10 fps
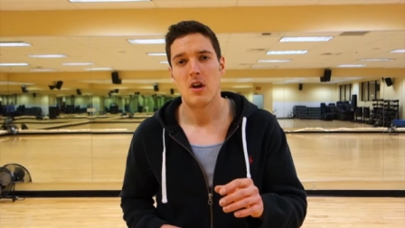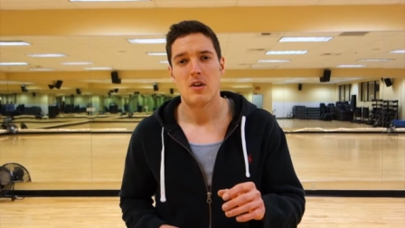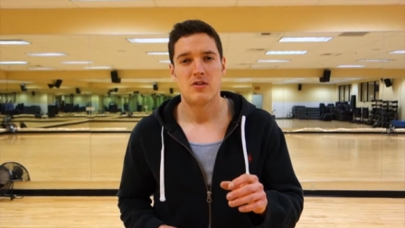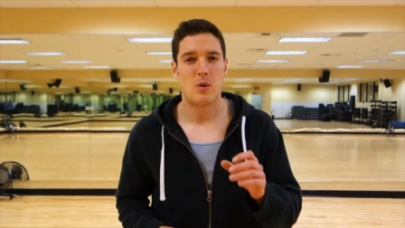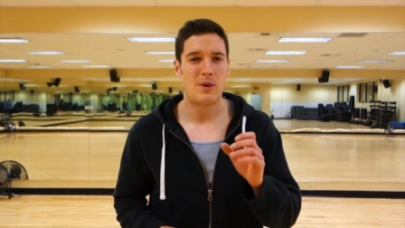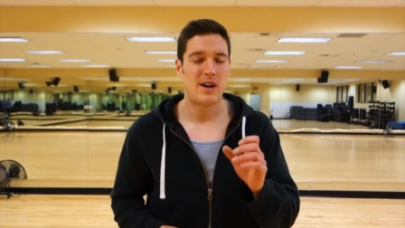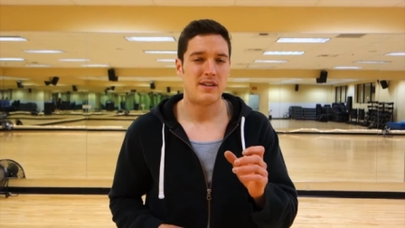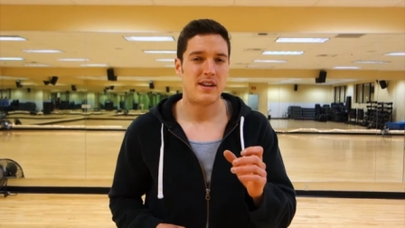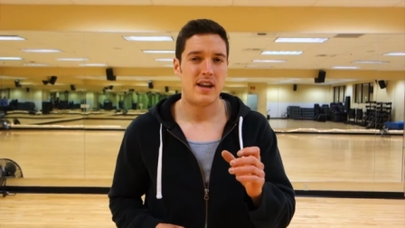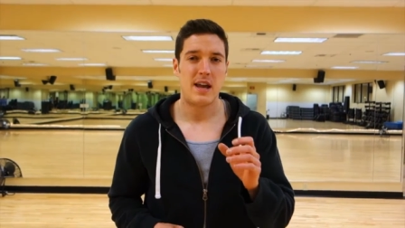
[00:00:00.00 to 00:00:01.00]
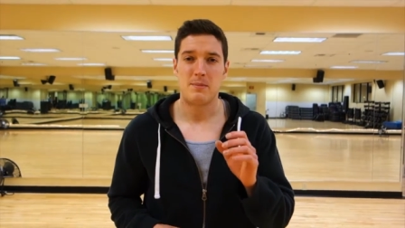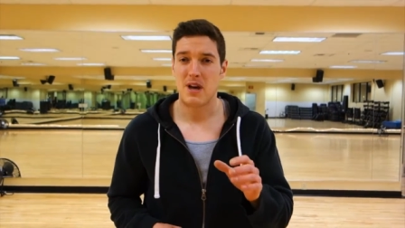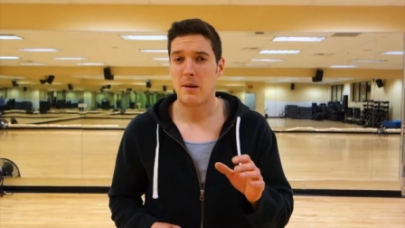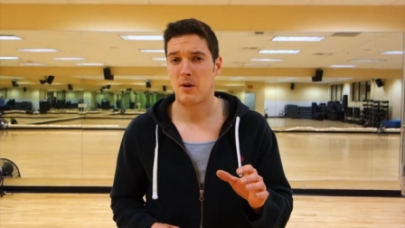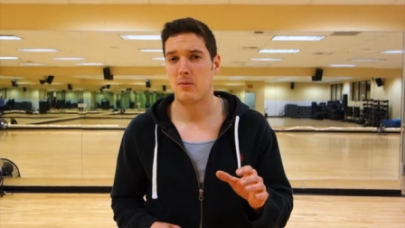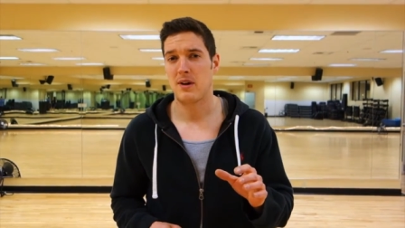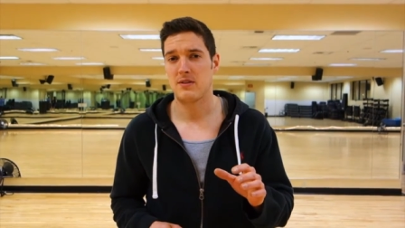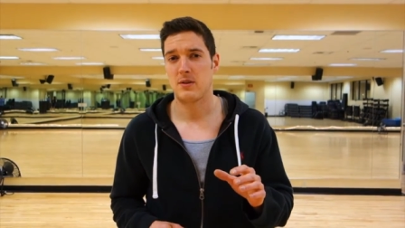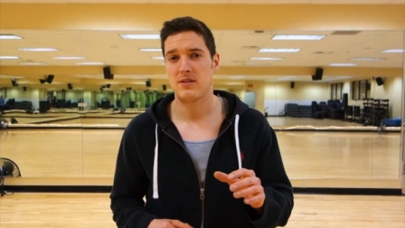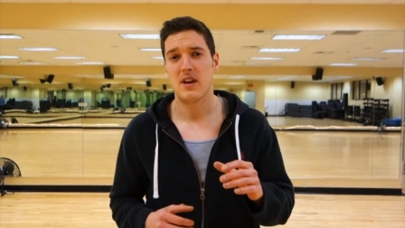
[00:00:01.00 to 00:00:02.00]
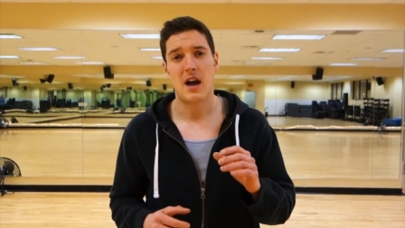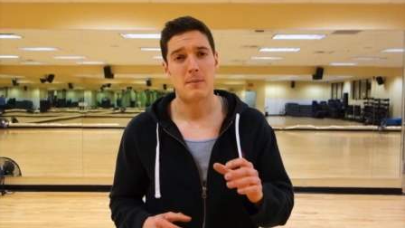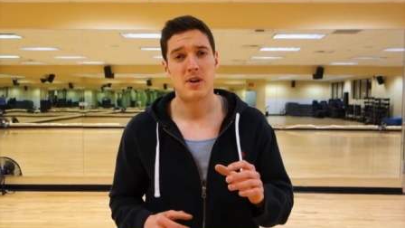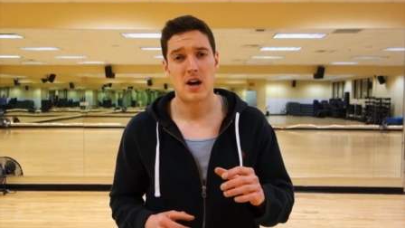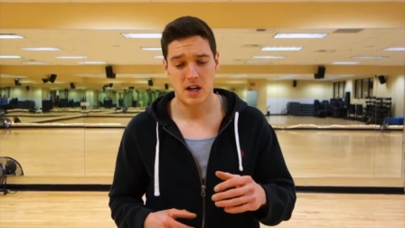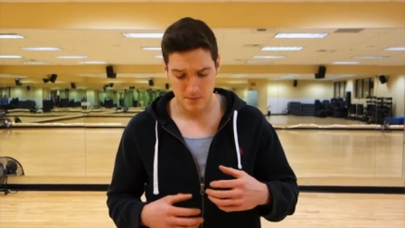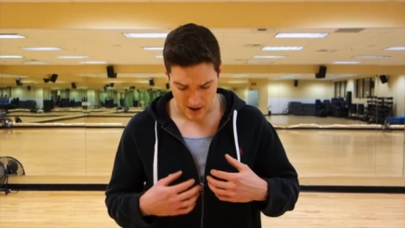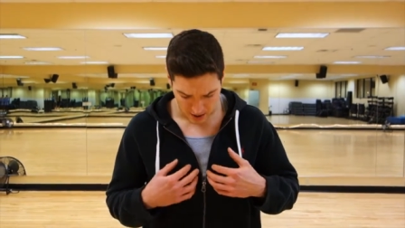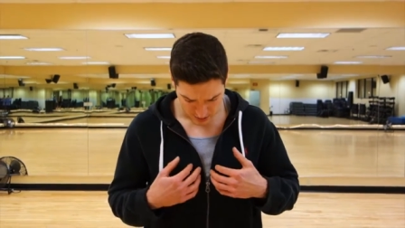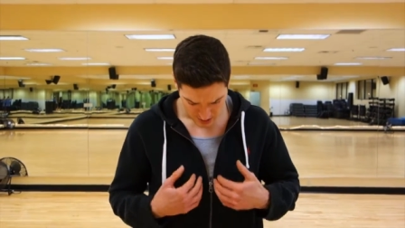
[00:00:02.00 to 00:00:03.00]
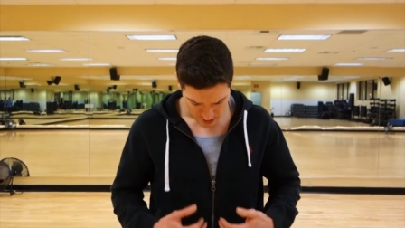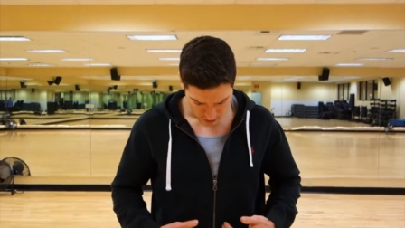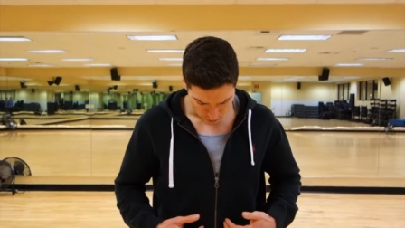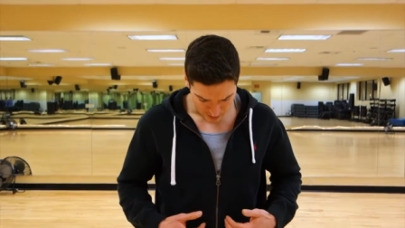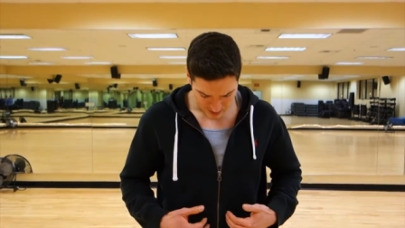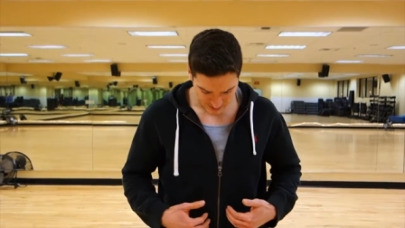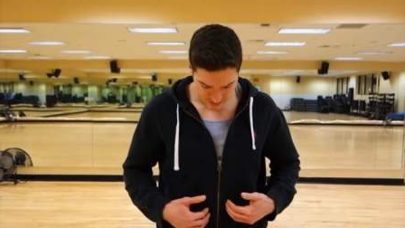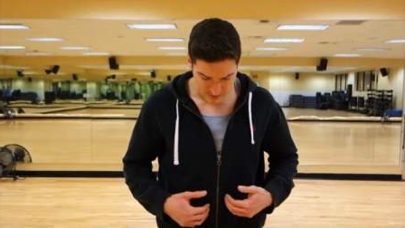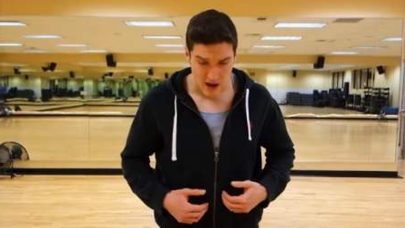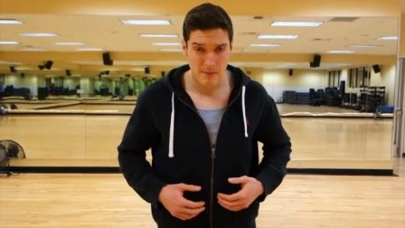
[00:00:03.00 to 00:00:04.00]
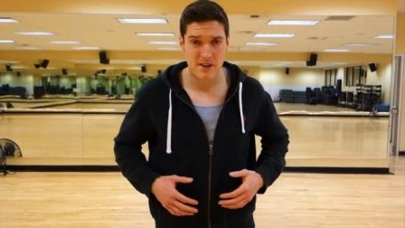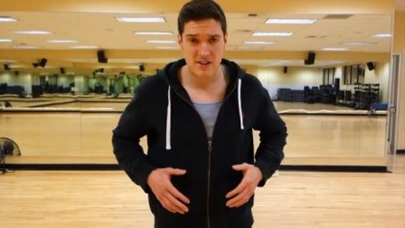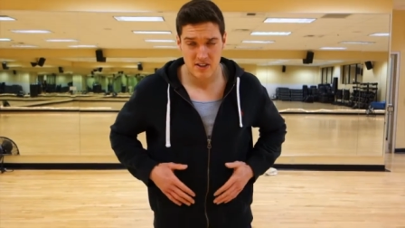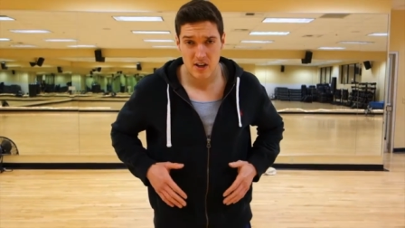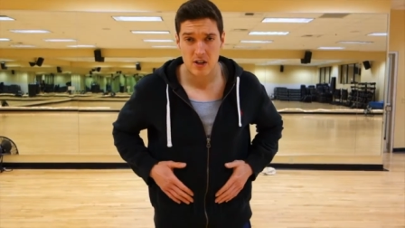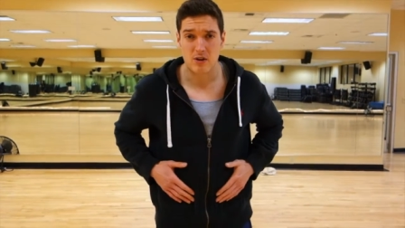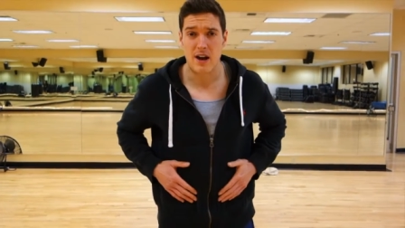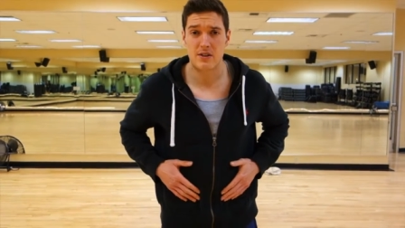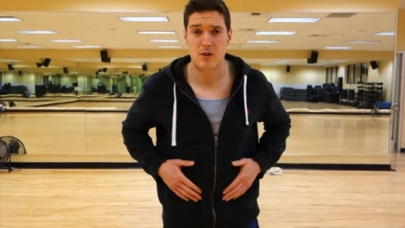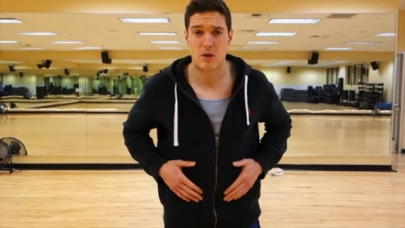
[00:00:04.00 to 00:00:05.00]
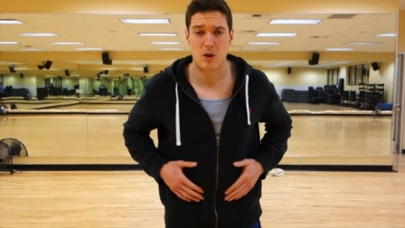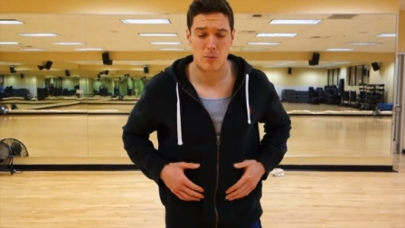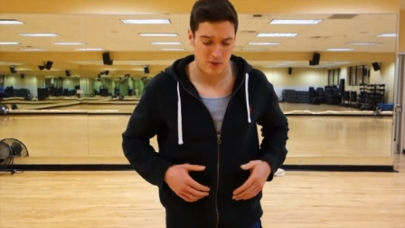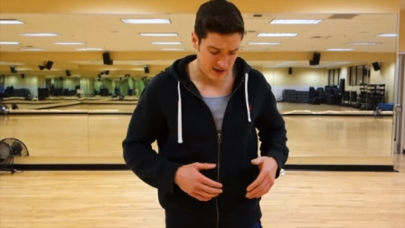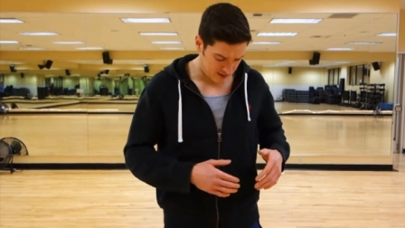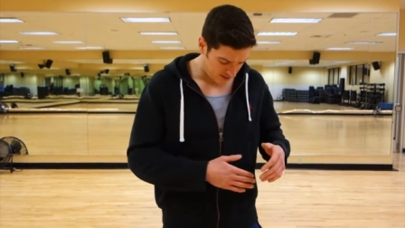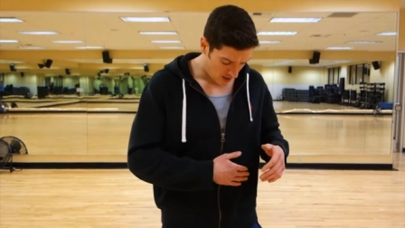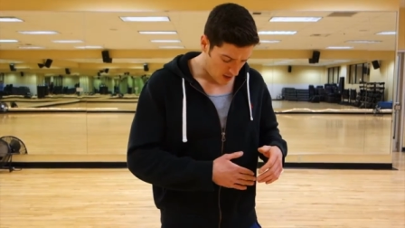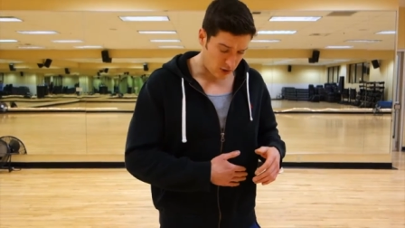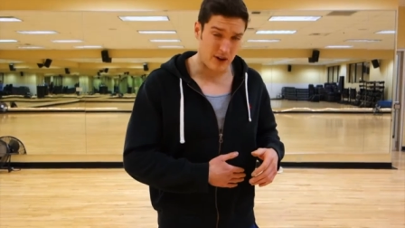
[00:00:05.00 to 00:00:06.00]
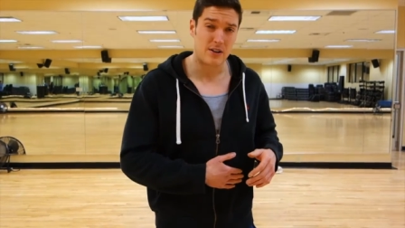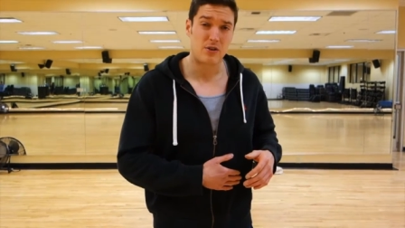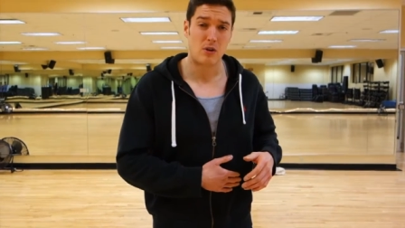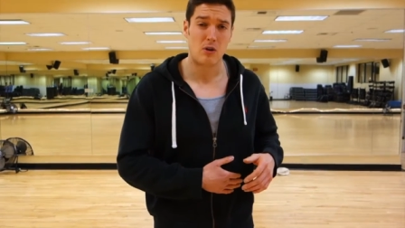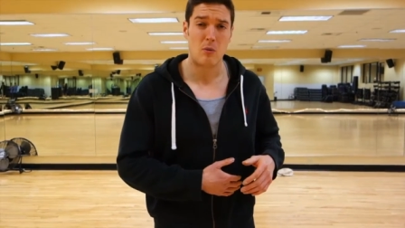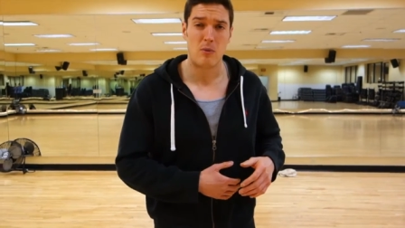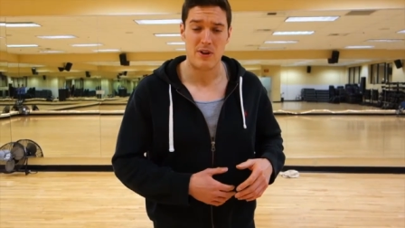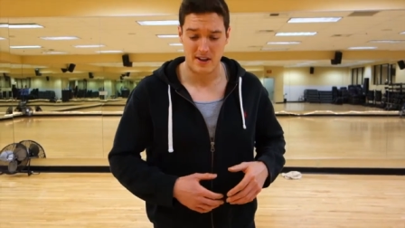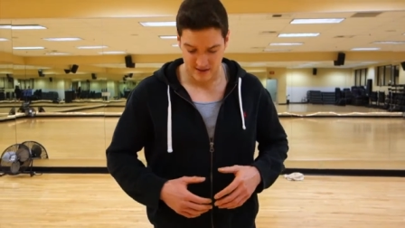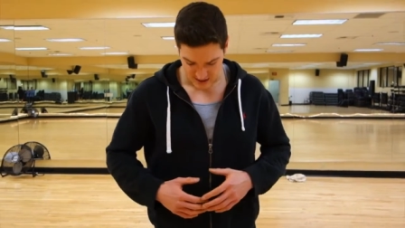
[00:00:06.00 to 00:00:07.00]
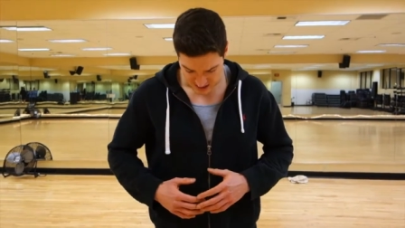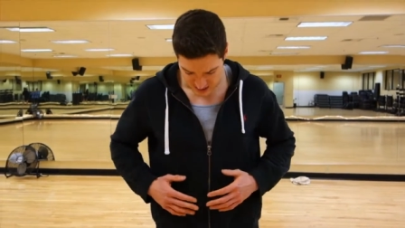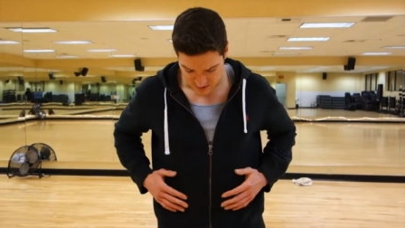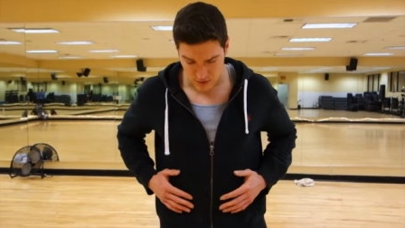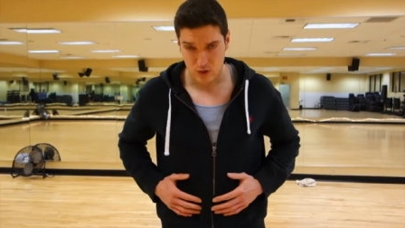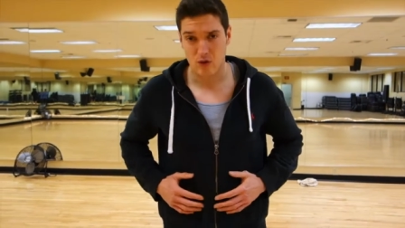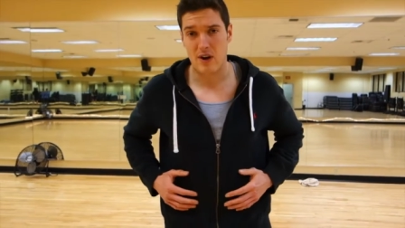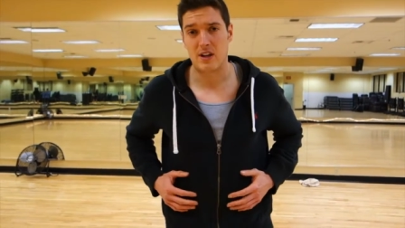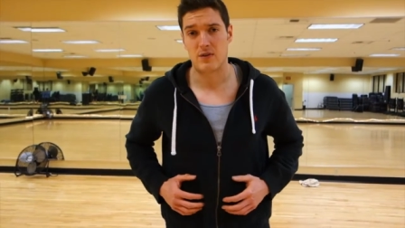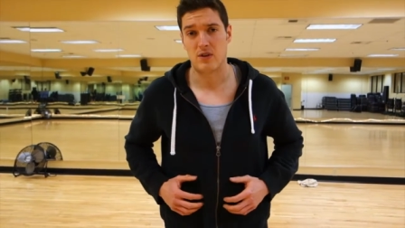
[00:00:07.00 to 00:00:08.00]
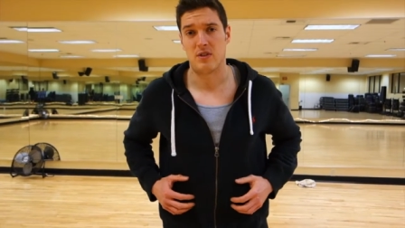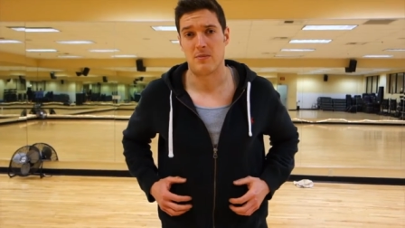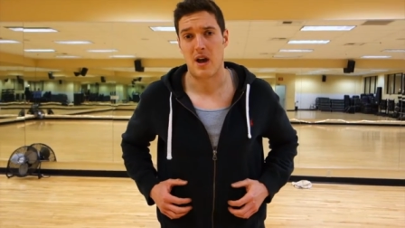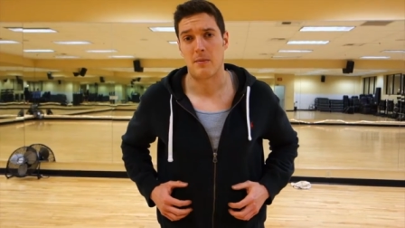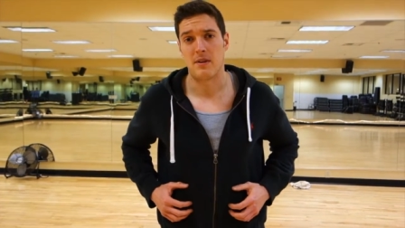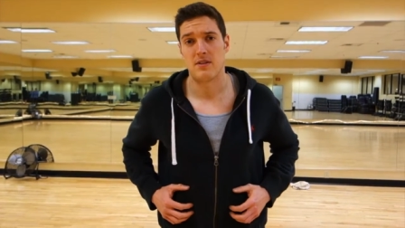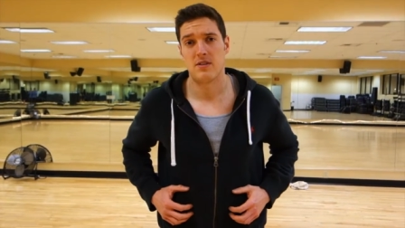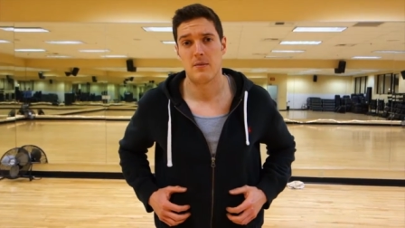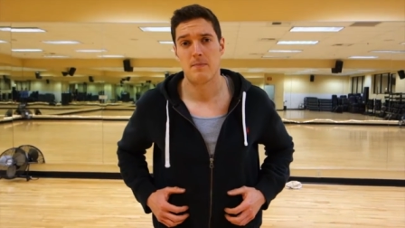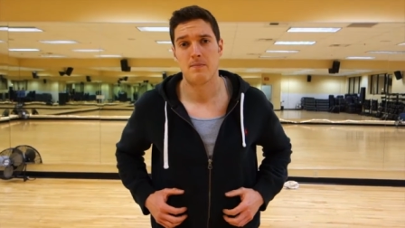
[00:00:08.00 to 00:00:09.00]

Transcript: So when I say abdominal muscles, I'm talking about your rectus abdominis, your external obliques, your internal obliques, and then your transverse abdominis.